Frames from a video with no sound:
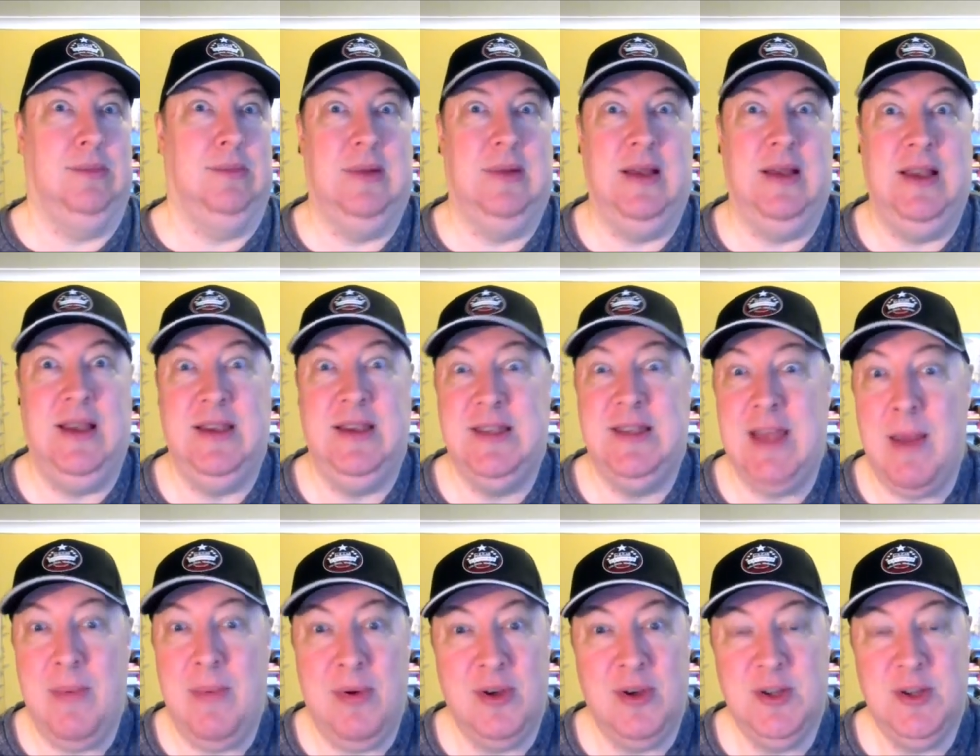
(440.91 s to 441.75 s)
Is
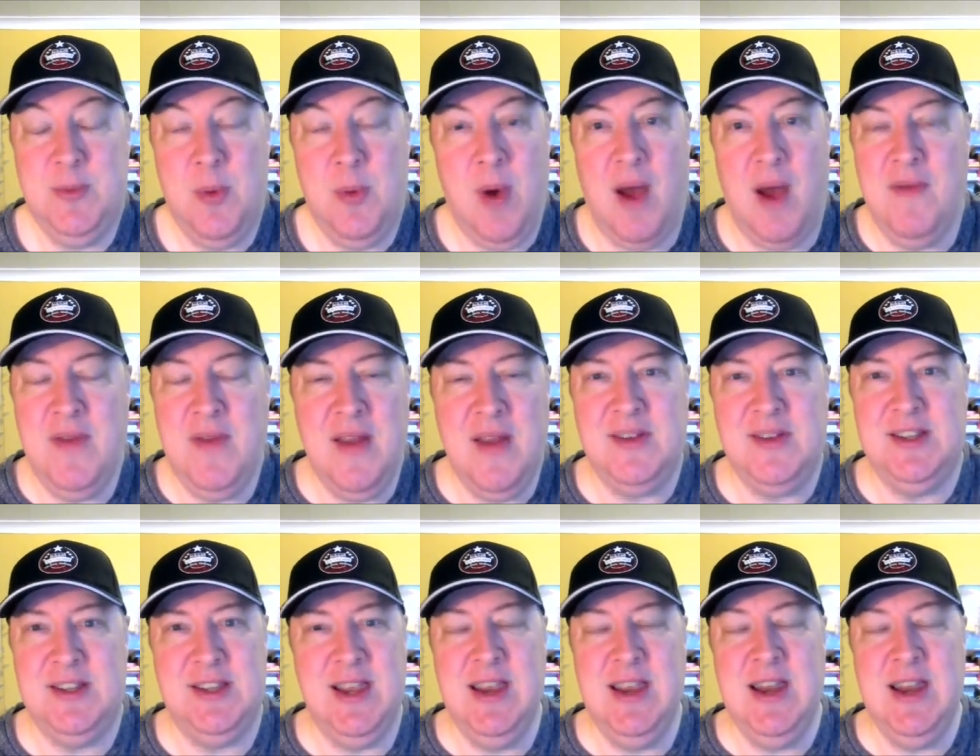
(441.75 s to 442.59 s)
that possible? I've never
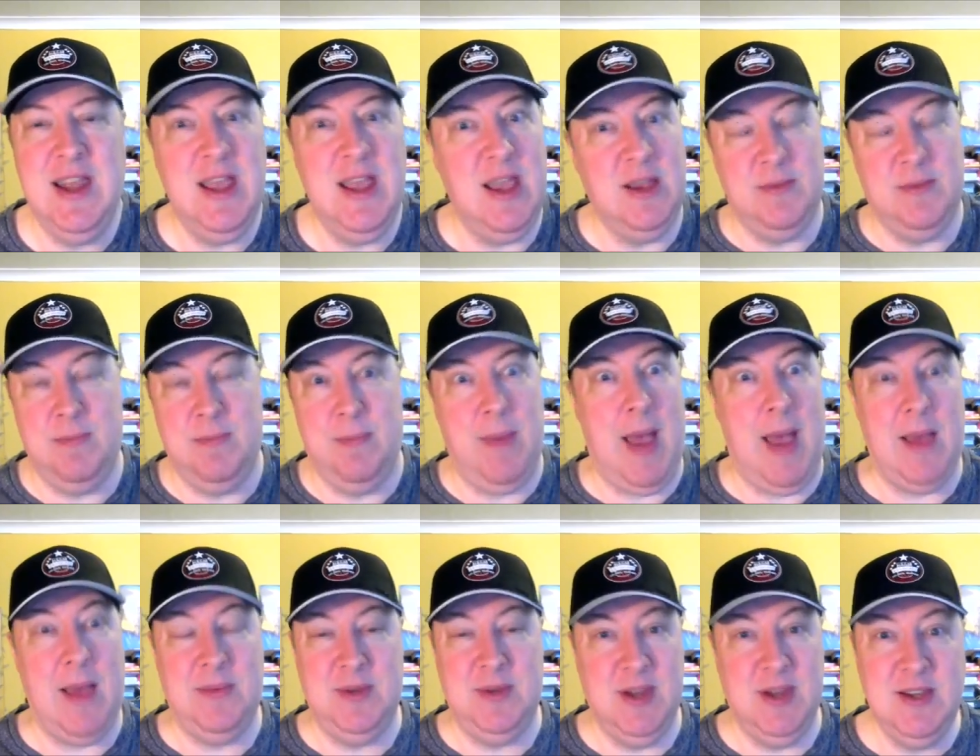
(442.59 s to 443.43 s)
seen it.
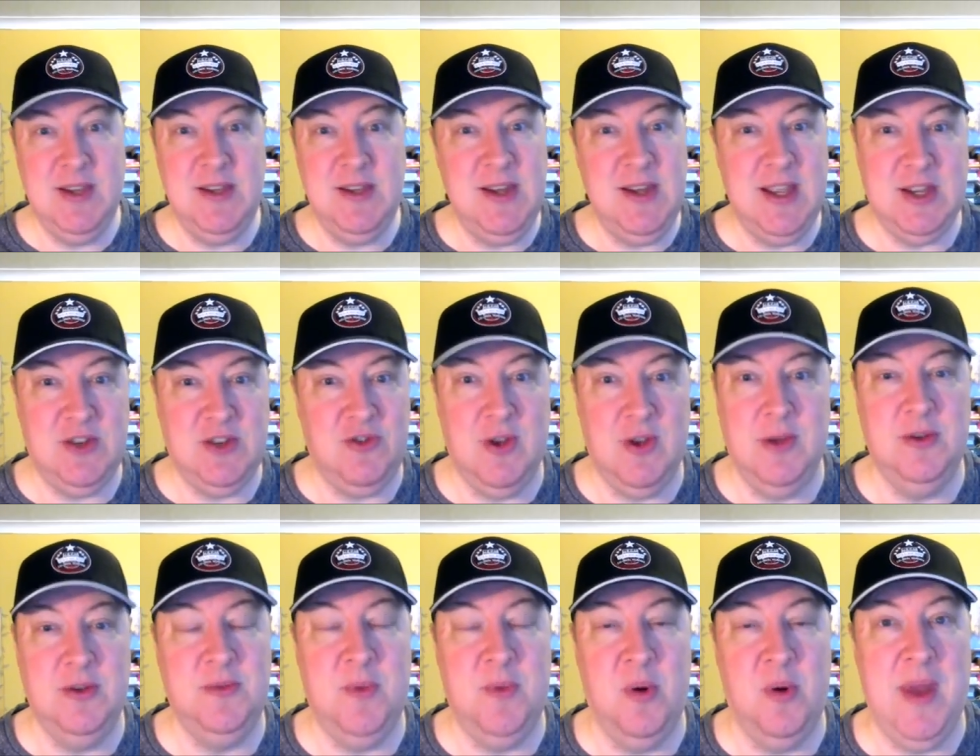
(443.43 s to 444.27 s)
Perhaps it is an
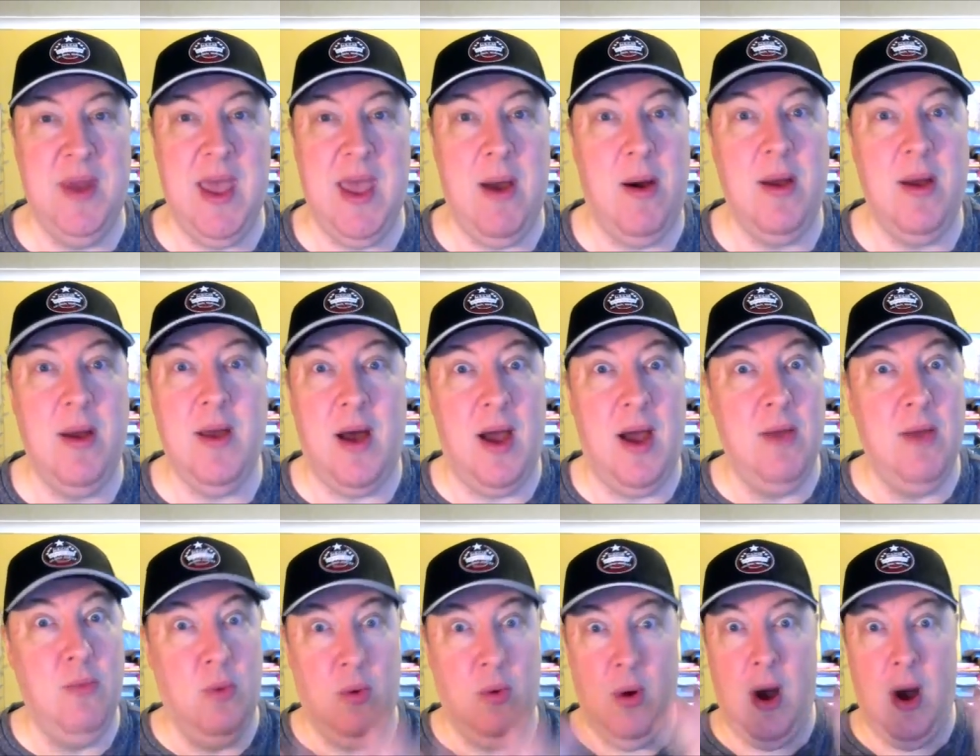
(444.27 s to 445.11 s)
extreme sport now. I
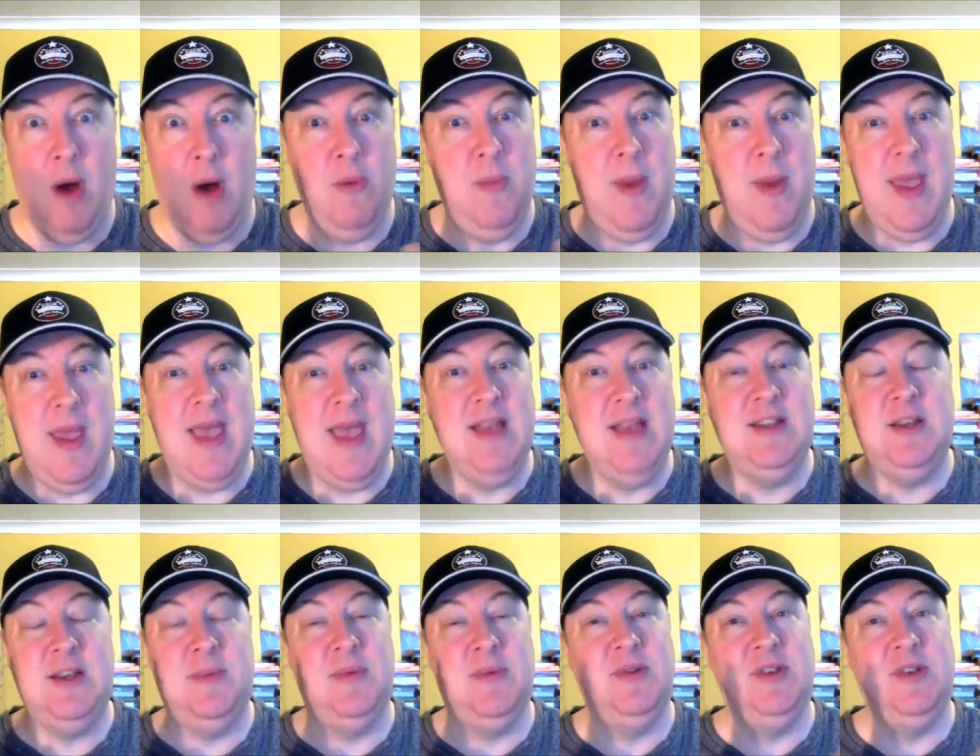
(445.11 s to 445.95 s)
will hold my
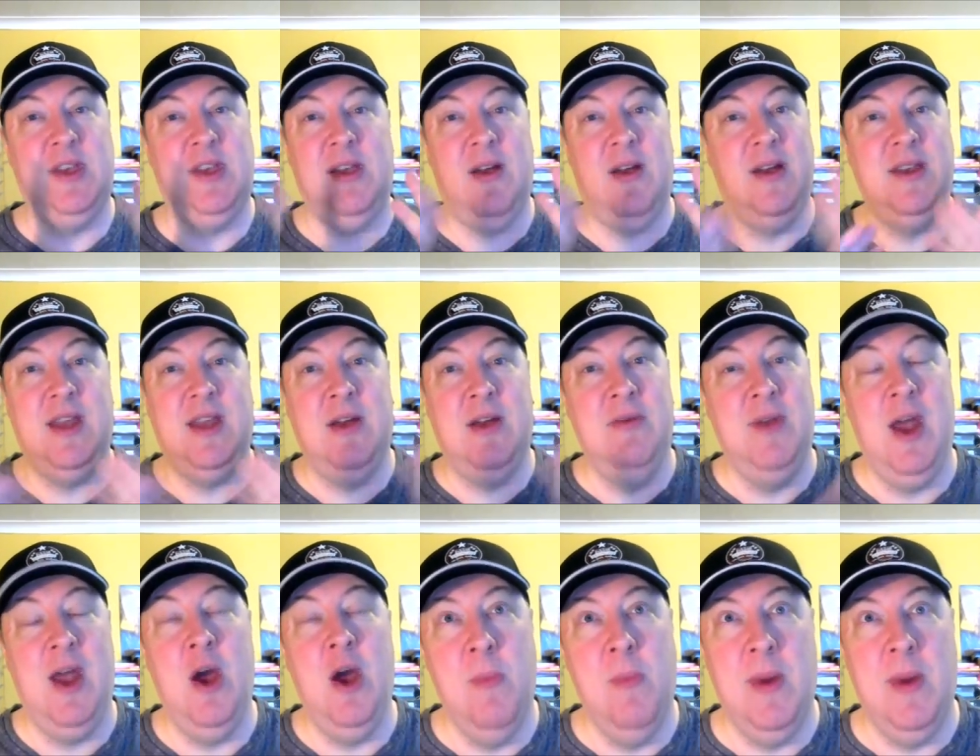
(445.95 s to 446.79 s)
hands up and say I don't
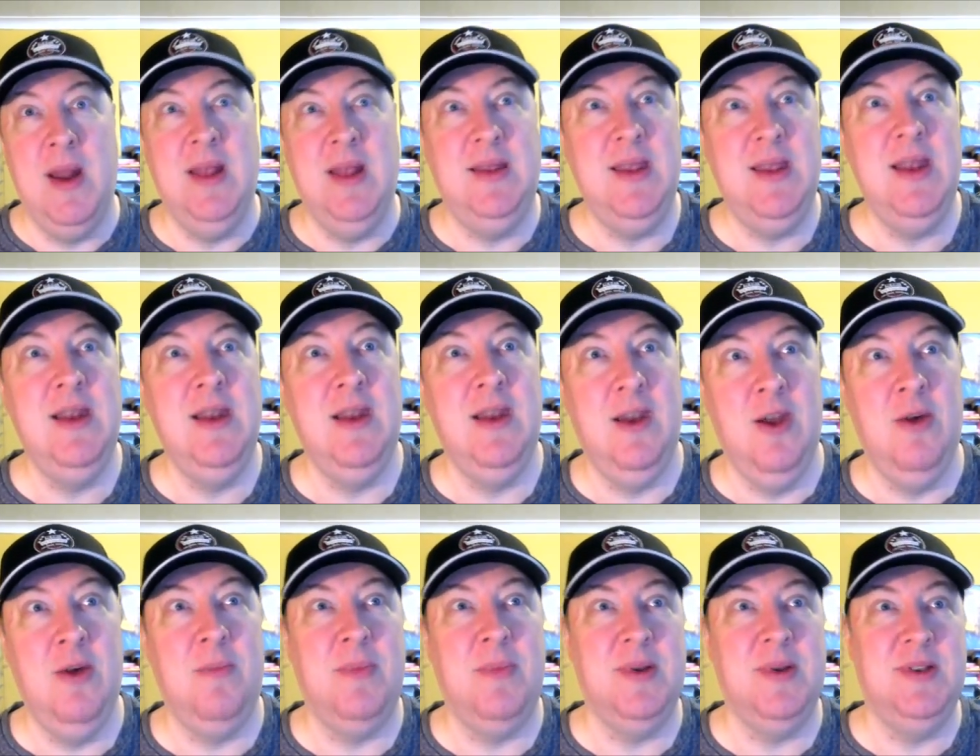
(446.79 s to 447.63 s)
know, but it didn't
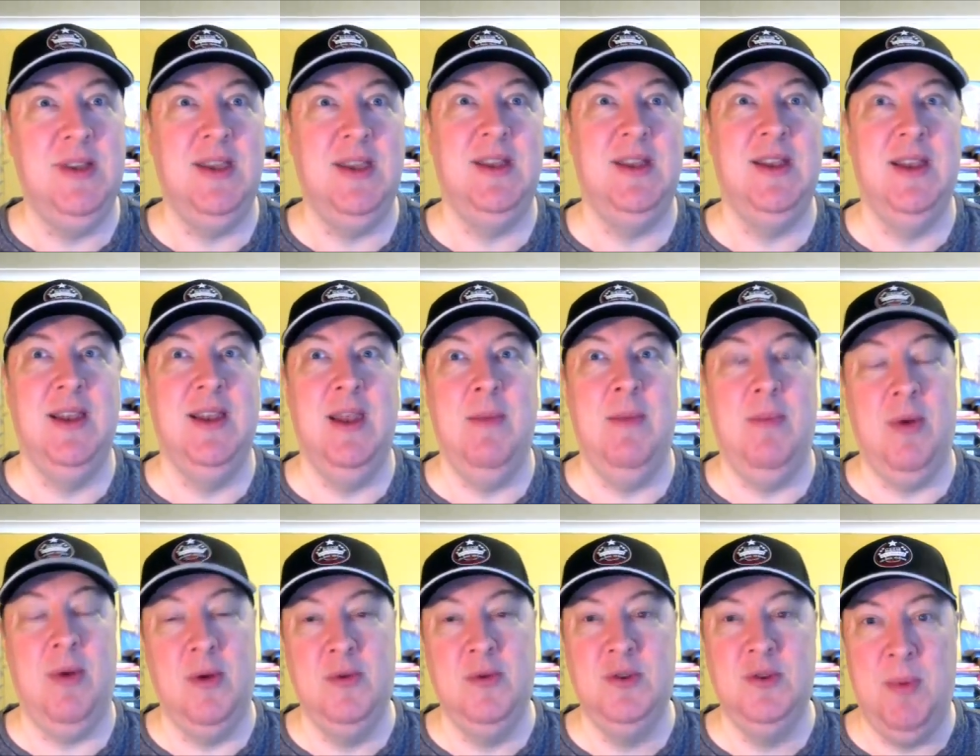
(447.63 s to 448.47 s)
look particularly
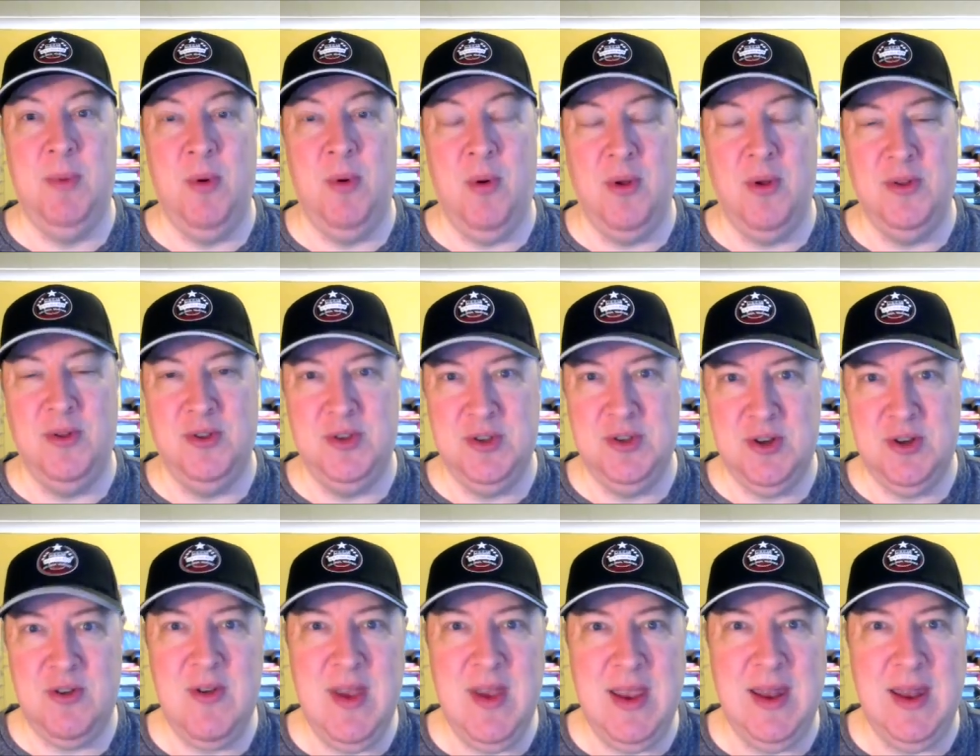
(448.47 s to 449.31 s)
plausible on
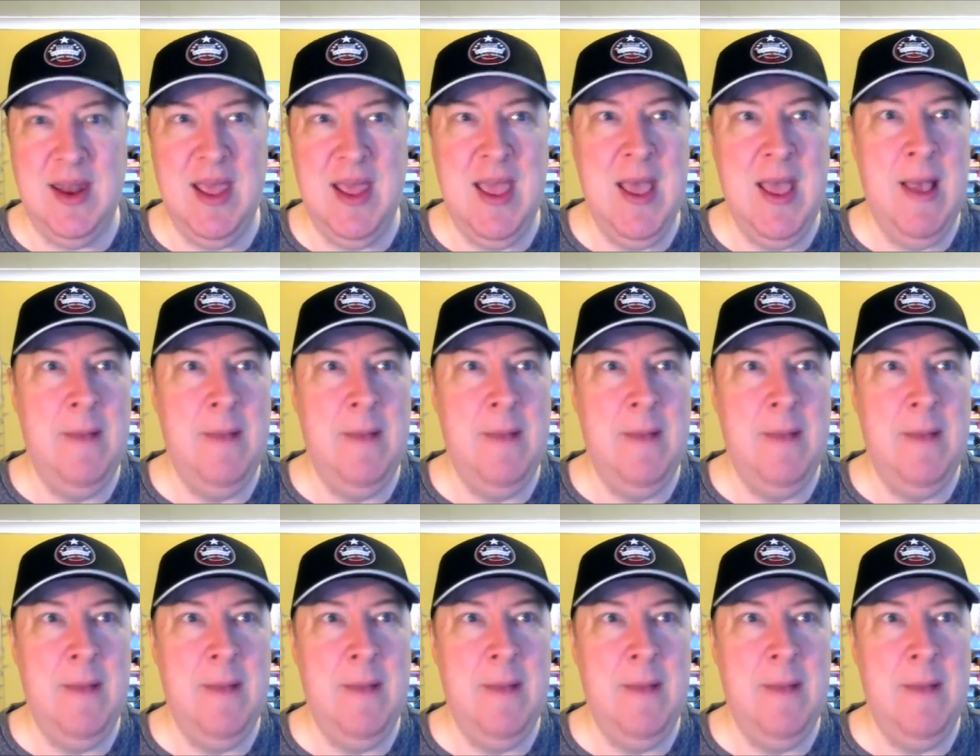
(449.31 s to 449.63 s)
screen.